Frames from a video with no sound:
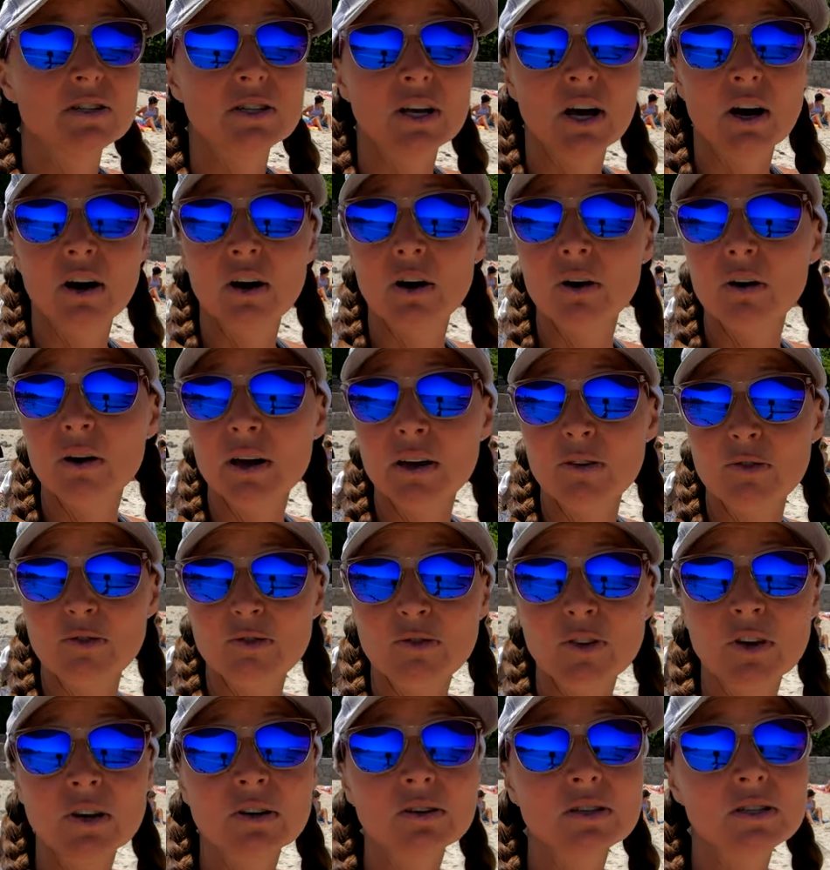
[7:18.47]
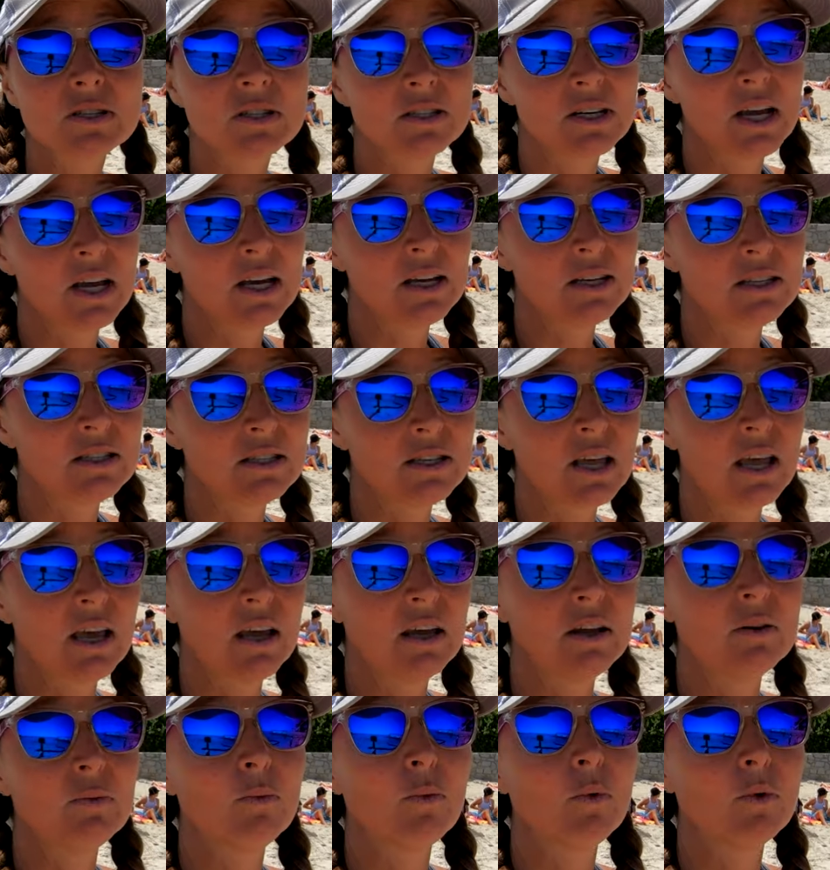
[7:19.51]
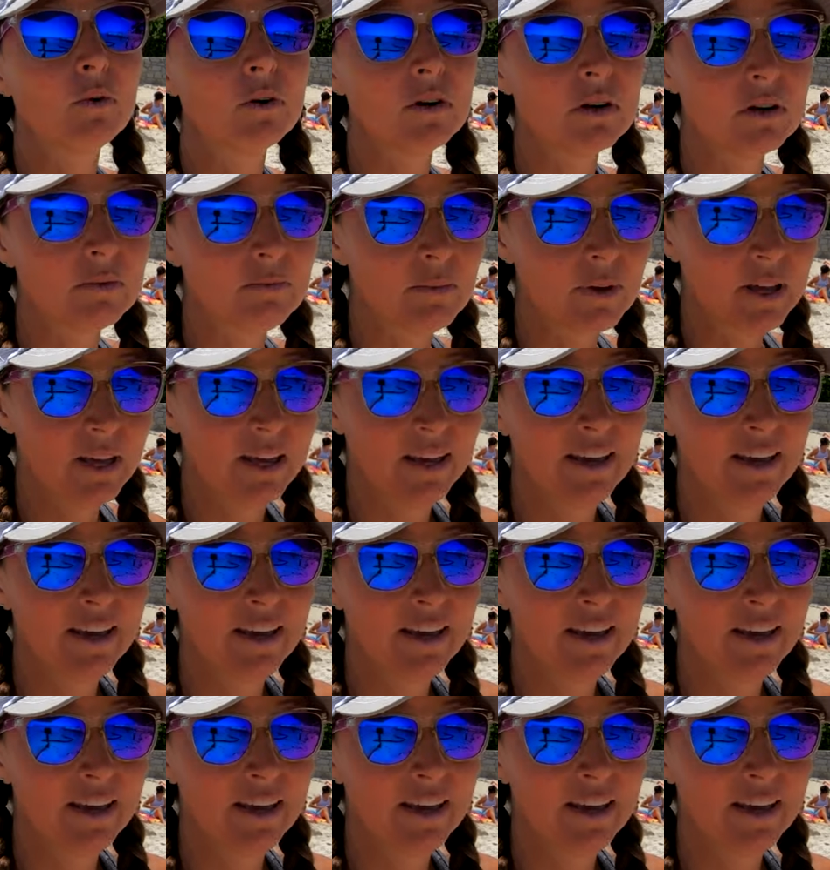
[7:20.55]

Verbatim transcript: So it feels nice and warm